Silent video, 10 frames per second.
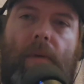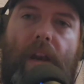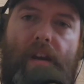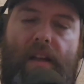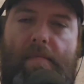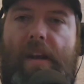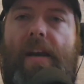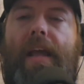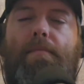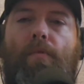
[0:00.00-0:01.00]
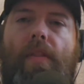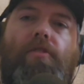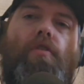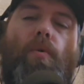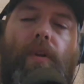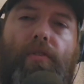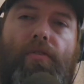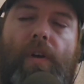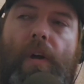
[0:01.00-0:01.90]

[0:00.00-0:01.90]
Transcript: and then give me the name of what the drone is.